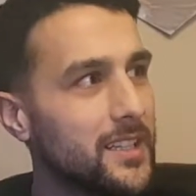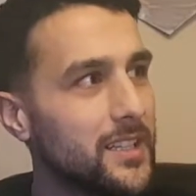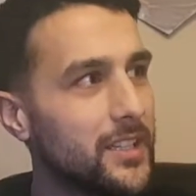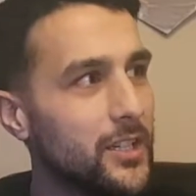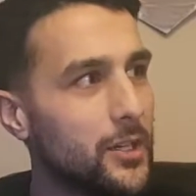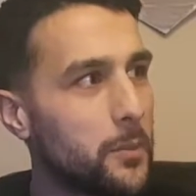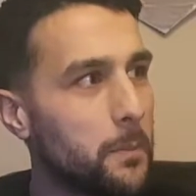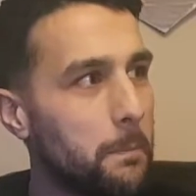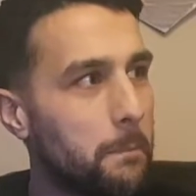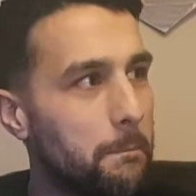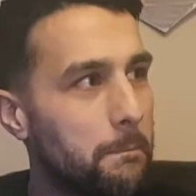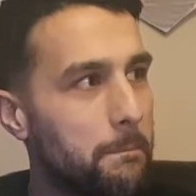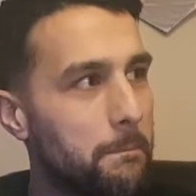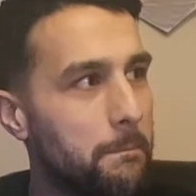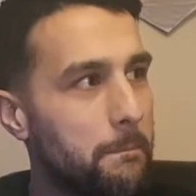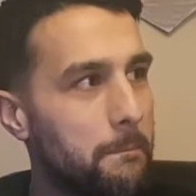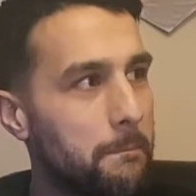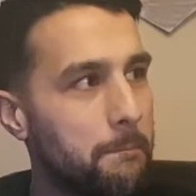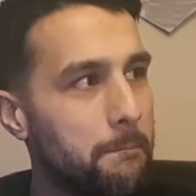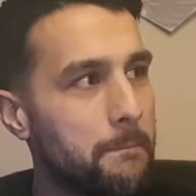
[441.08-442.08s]
you know,
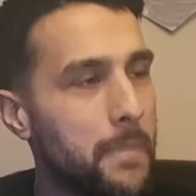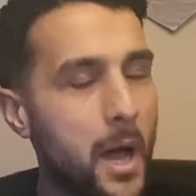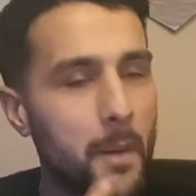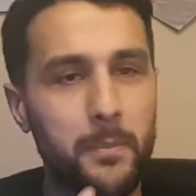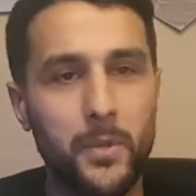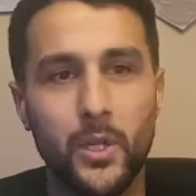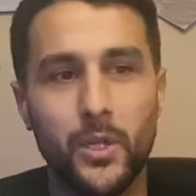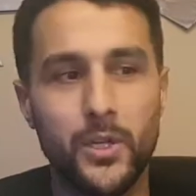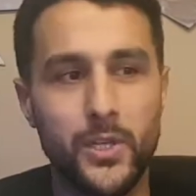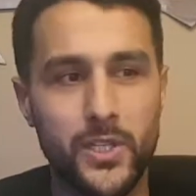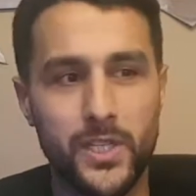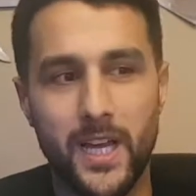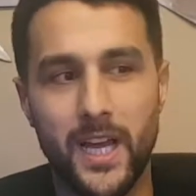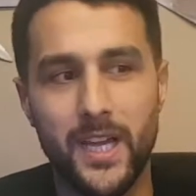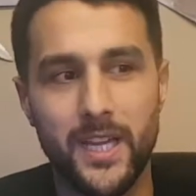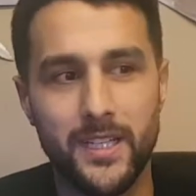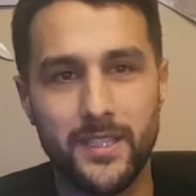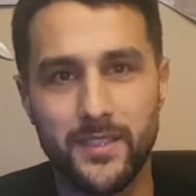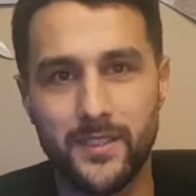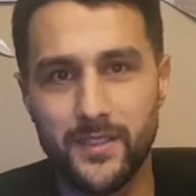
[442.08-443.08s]
popular
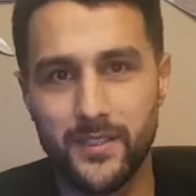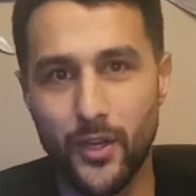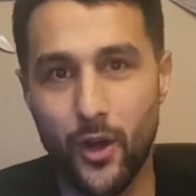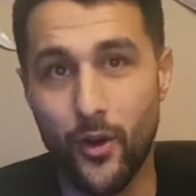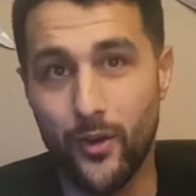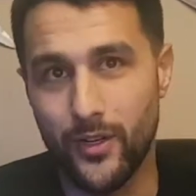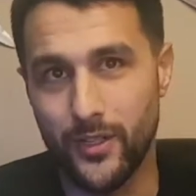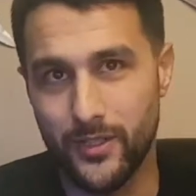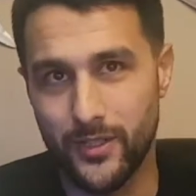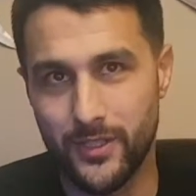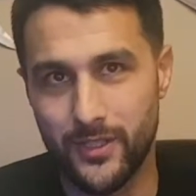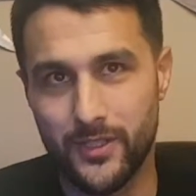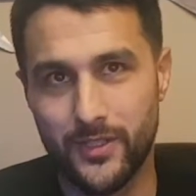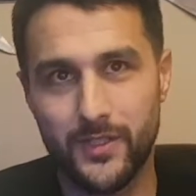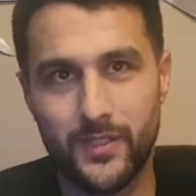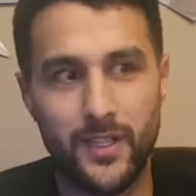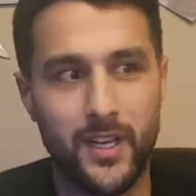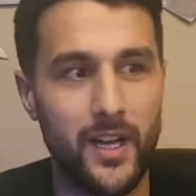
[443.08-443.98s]
science articles,